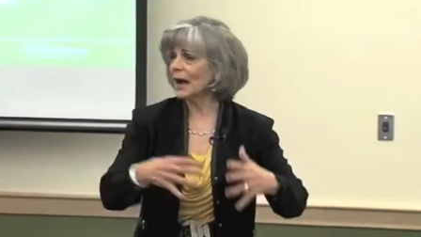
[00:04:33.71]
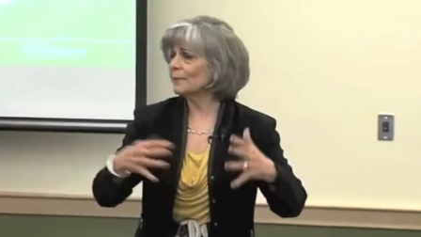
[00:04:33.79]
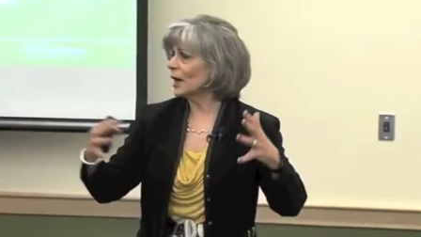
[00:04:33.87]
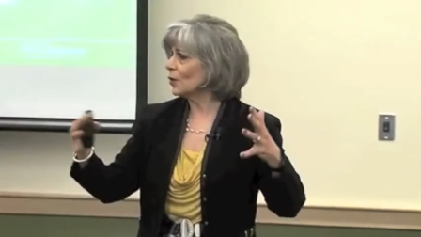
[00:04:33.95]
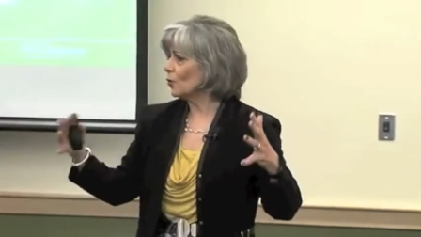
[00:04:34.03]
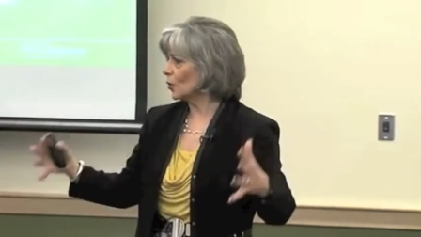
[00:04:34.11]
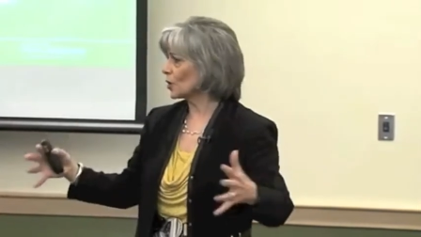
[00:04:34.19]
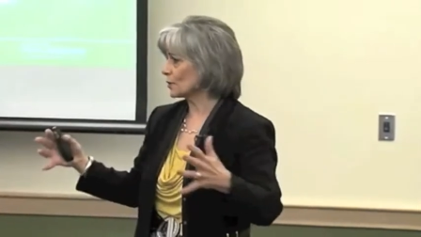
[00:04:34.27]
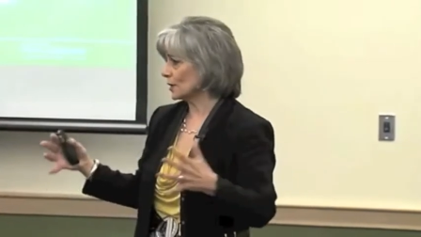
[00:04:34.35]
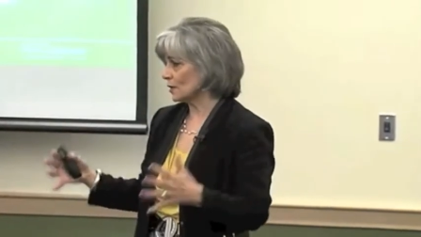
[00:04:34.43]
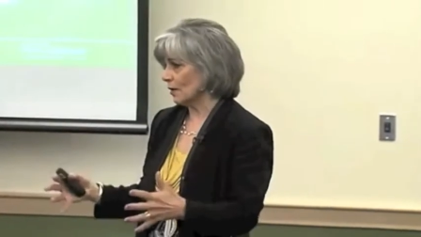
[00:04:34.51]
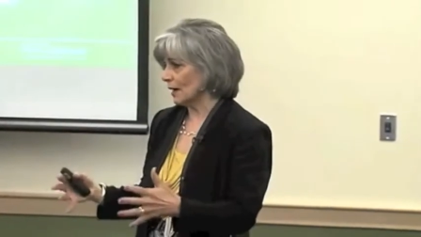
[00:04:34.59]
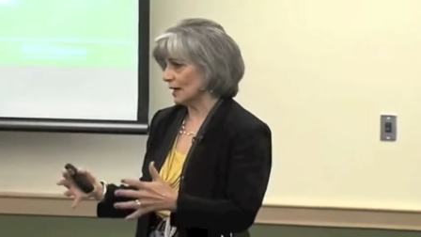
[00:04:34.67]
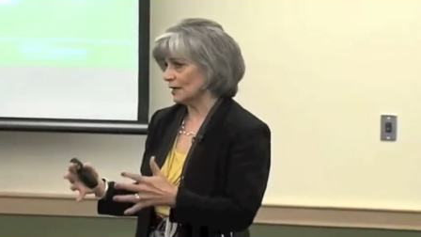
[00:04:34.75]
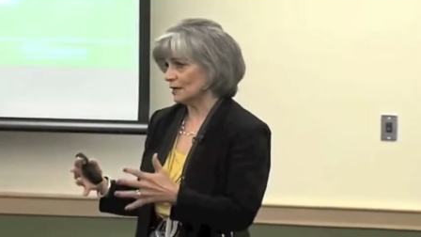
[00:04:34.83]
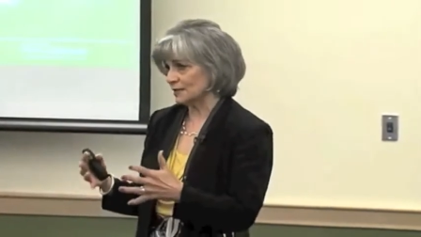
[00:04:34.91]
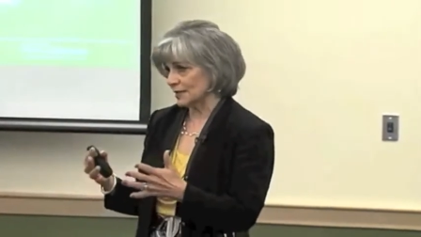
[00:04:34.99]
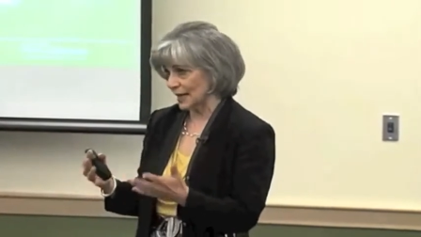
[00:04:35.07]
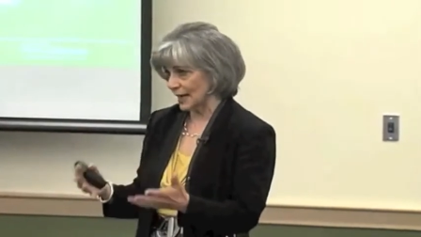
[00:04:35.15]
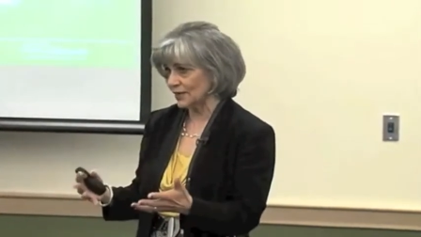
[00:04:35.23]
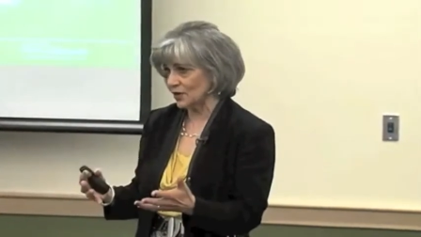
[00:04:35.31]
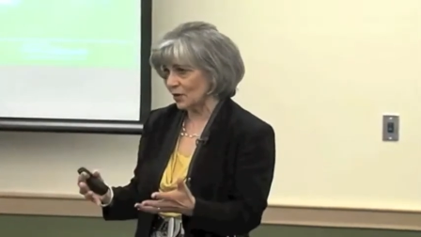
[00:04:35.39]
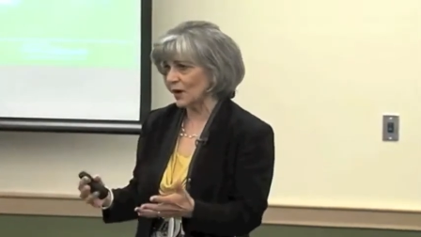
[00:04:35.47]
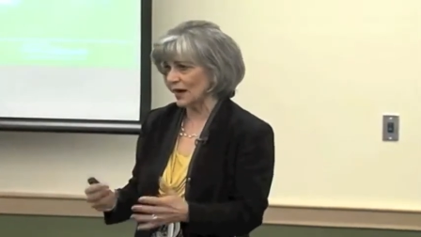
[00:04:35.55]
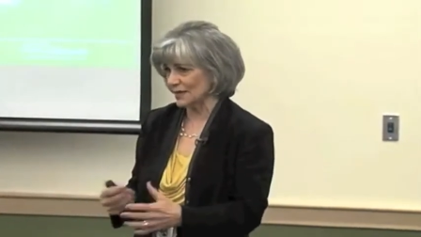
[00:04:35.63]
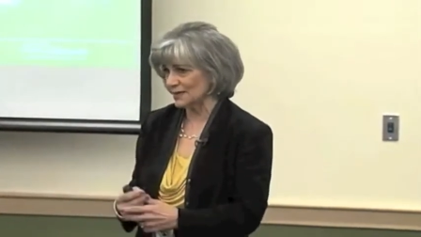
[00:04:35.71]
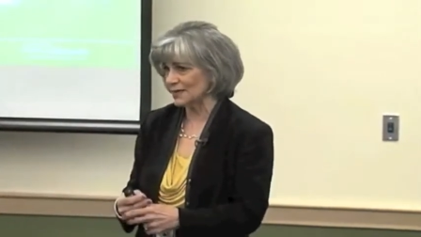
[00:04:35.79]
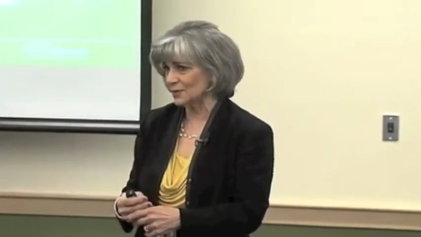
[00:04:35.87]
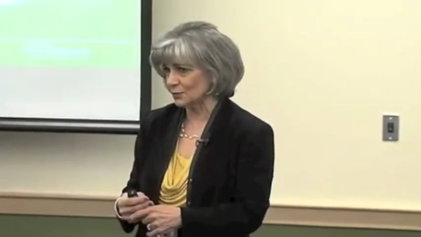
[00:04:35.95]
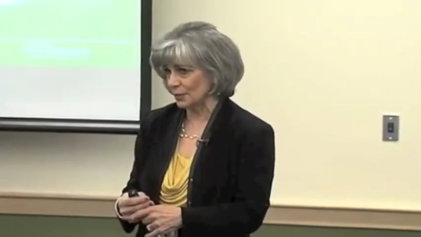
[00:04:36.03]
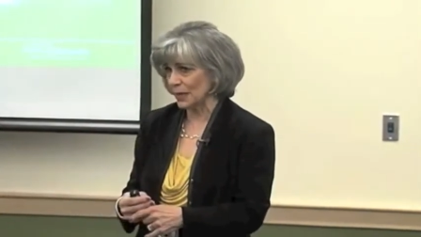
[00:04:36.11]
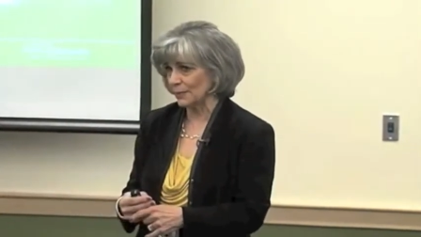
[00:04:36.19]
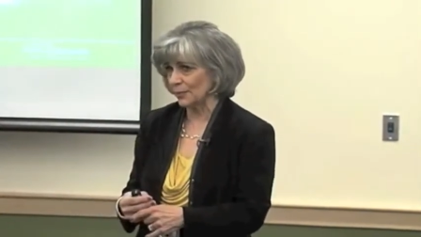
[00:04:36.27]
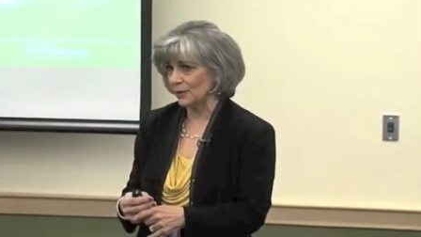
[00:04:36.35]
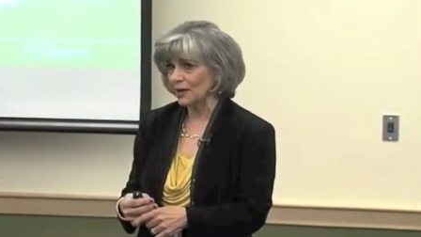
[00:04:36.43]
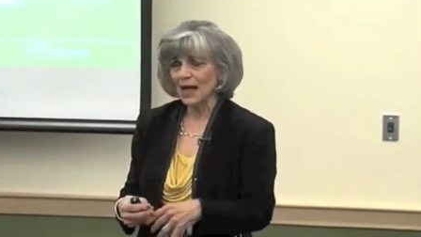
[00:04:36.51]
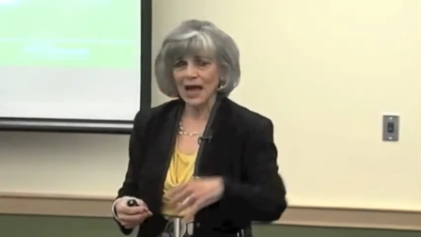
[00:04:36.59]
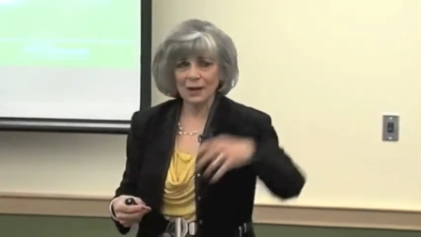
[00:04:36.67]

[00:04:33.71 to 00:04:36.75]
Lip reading: My work requires that I know how to deal with people.